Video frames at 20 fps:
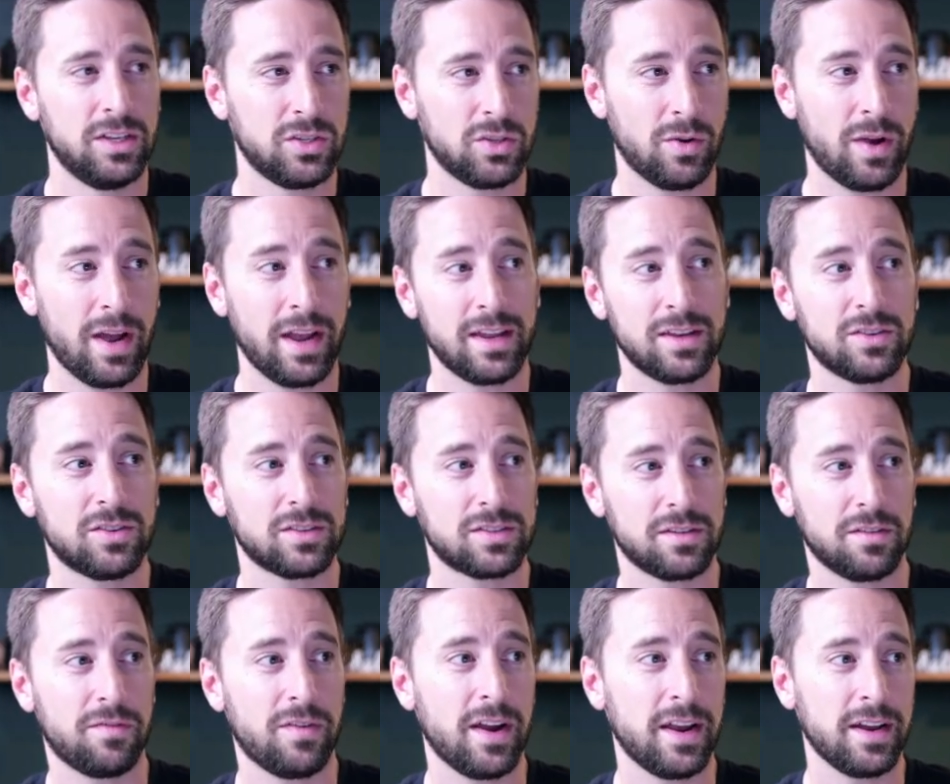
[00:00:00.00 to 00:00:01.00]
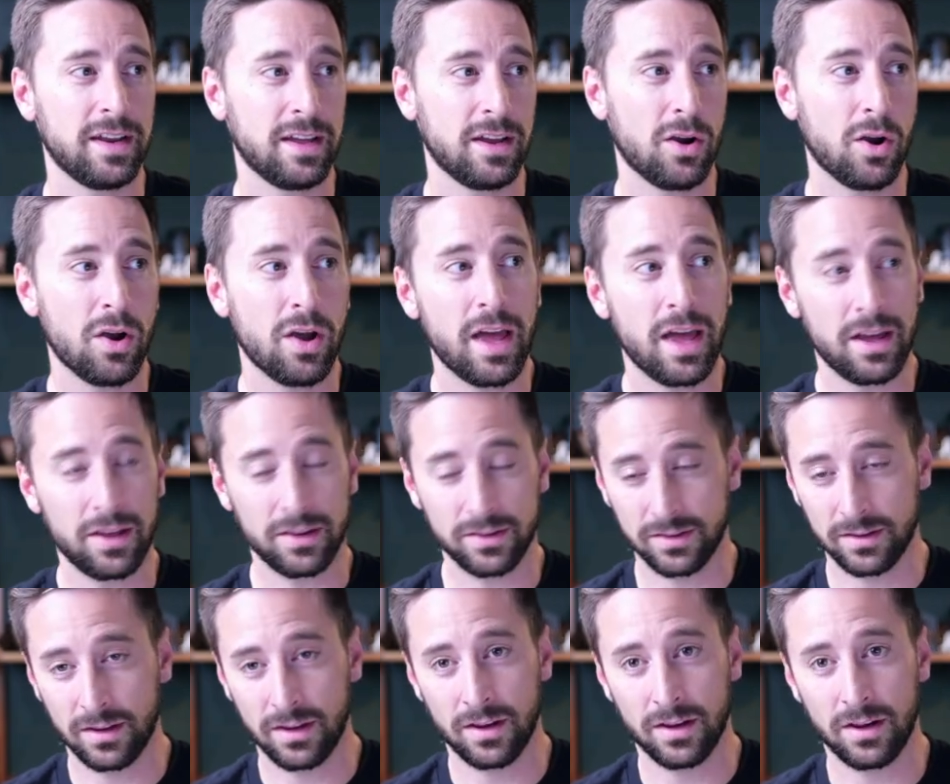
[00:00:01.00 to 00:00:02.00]
So I can just define
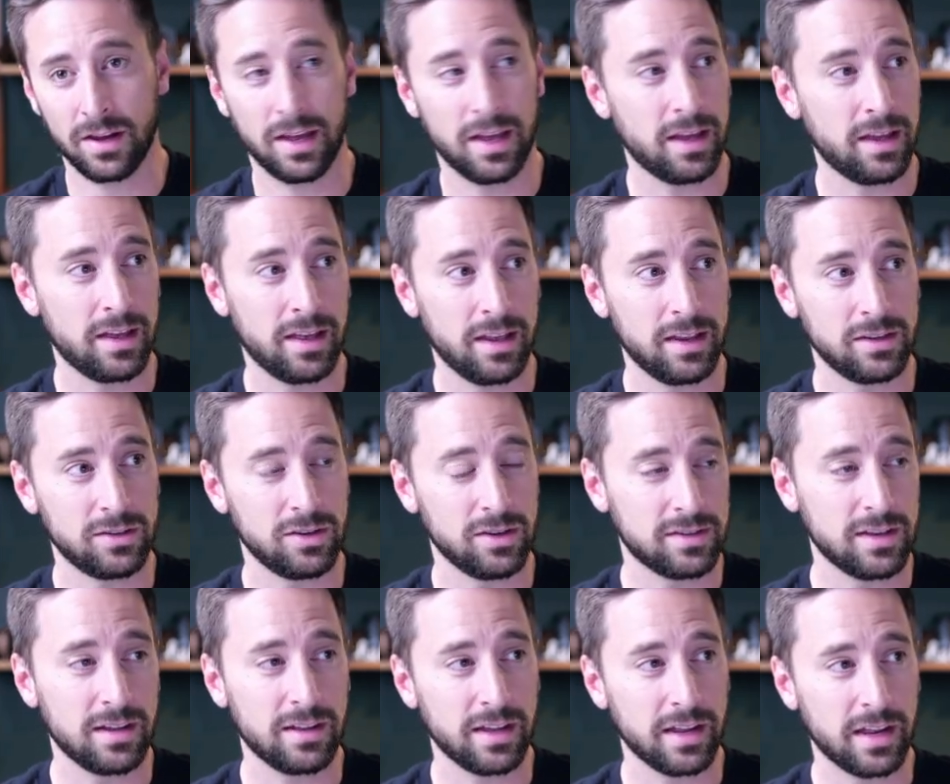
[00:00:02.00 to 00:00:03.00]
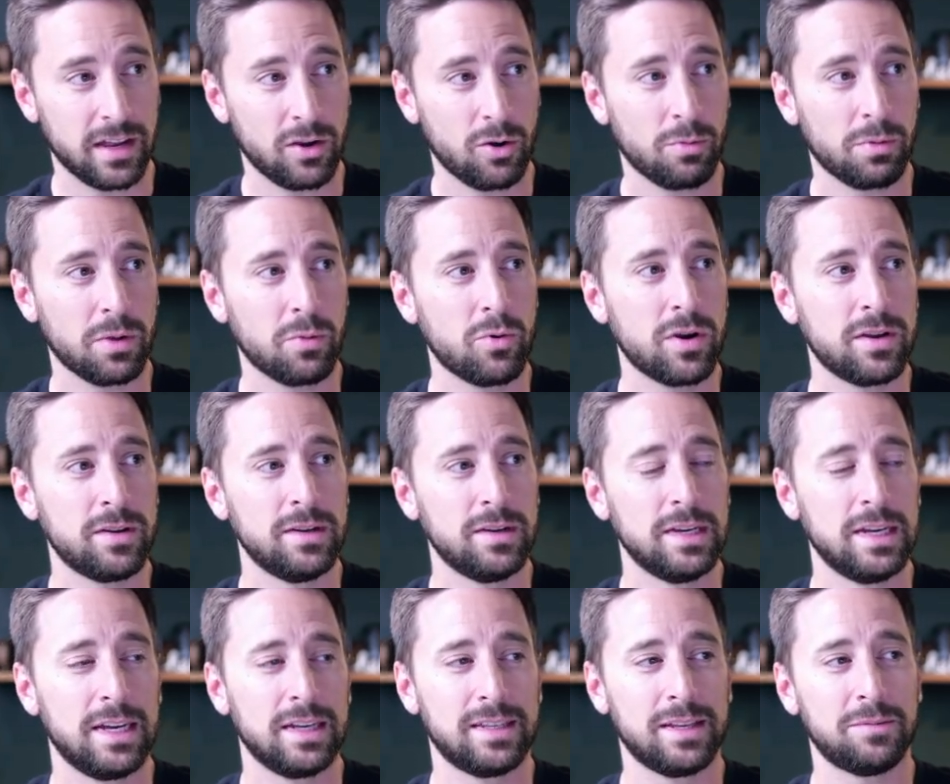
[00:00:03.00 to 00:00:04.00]
else, uh, HSL like I normally would,
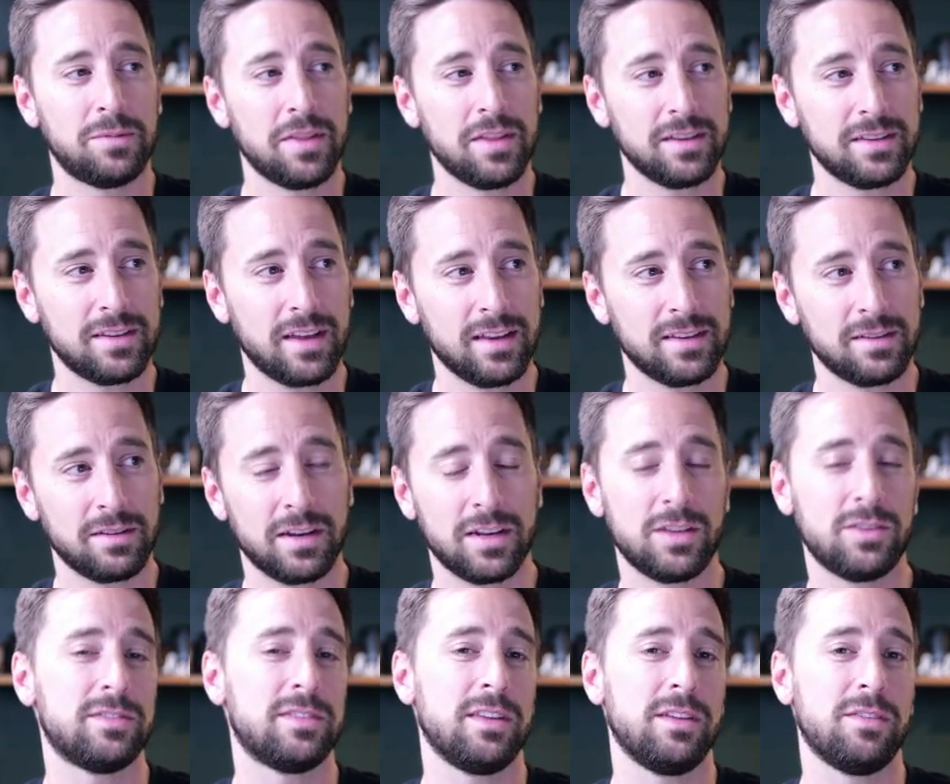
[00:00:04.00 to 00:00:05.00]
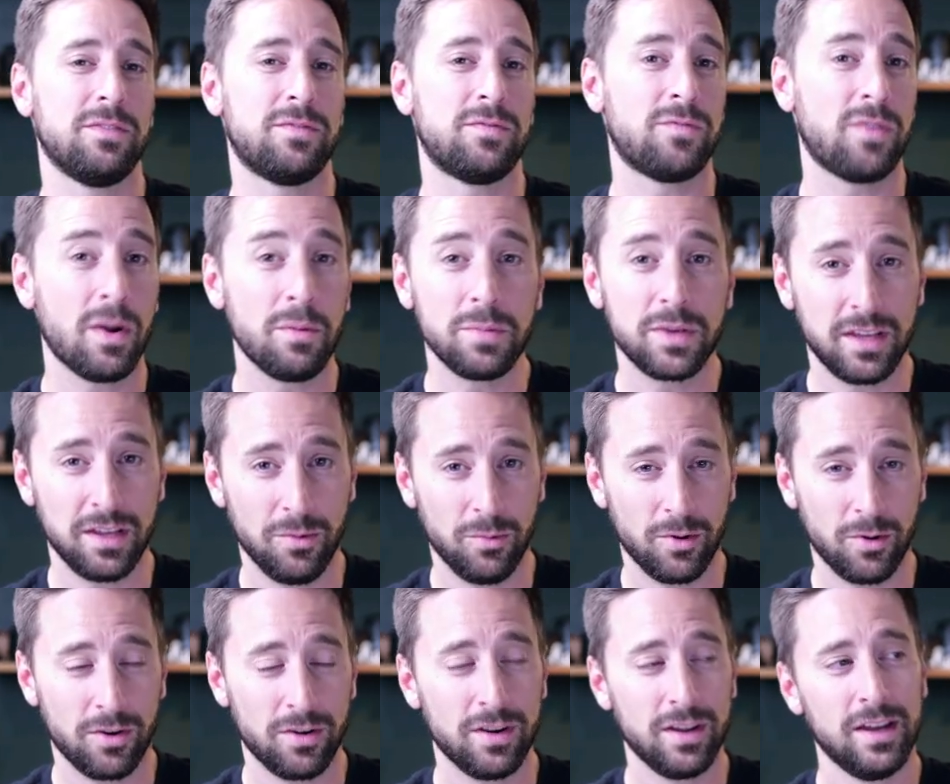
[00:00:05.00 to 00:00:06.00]
except in this case, I'm gonna use the from
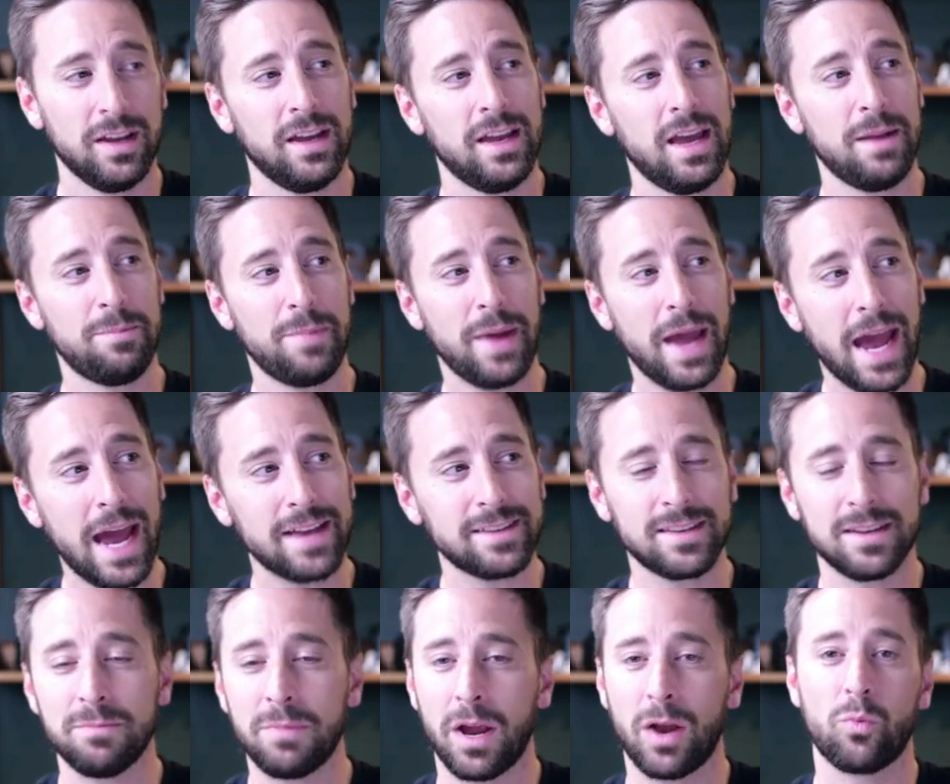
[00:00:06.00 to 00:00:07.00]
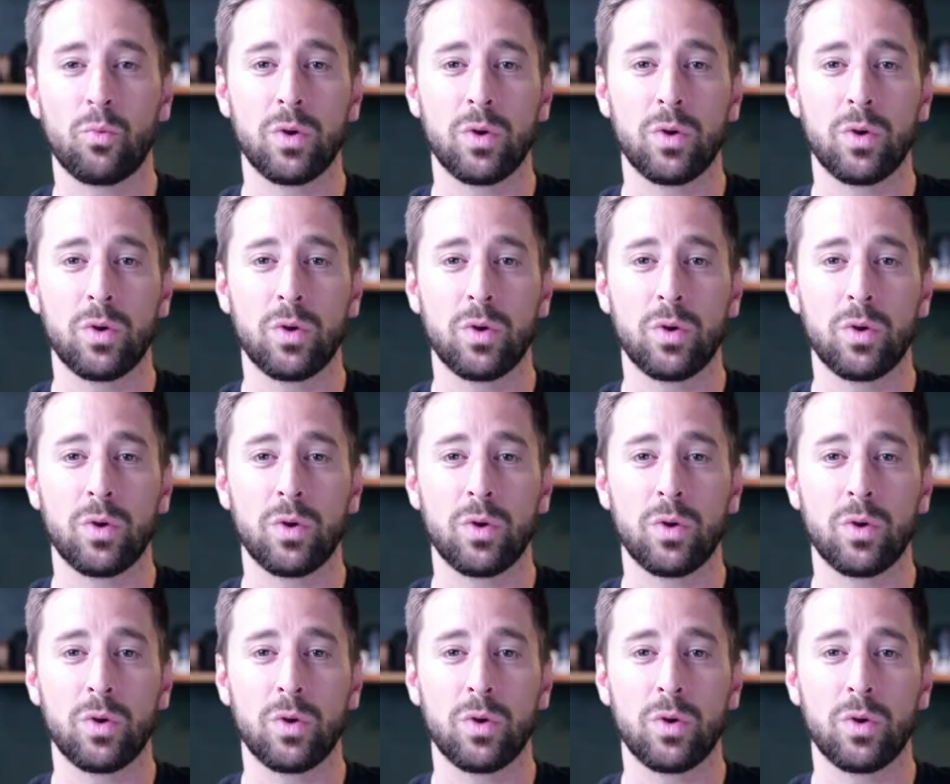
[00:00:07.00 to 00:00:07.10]
keyword and pass in my